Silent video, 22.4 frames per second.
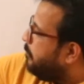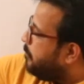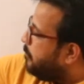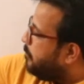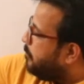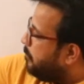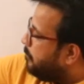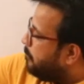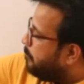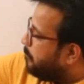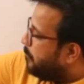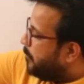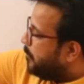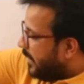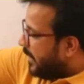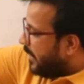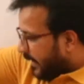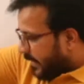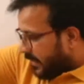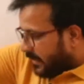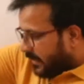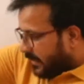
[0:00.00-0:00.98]

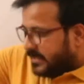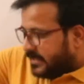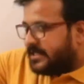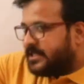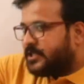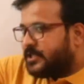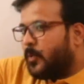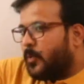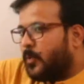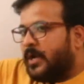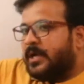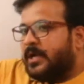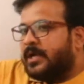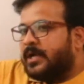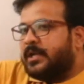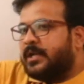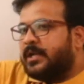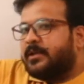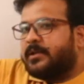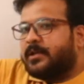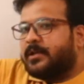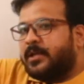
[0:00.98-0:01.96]
bring this
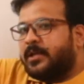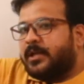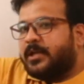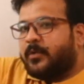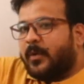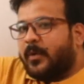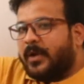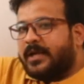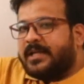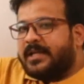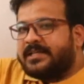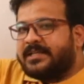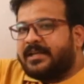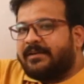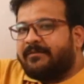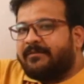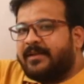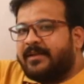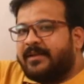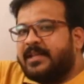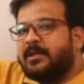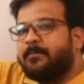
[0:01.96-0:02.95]

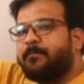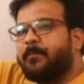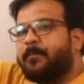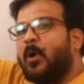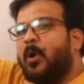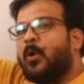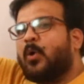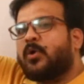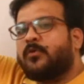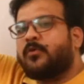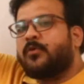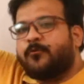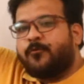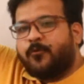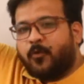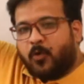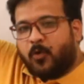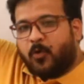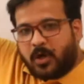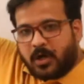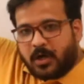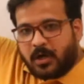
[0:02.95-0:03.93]
27 in the power of
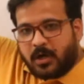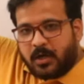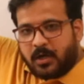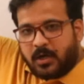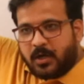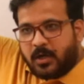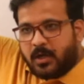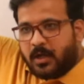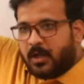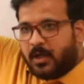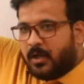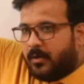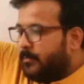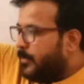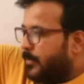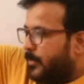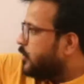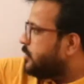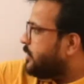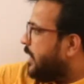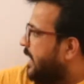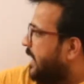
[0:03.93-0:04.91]
4,
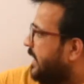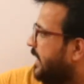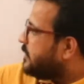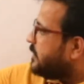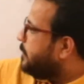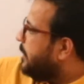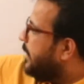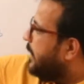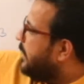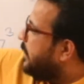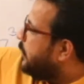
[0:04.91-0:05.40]
because I explained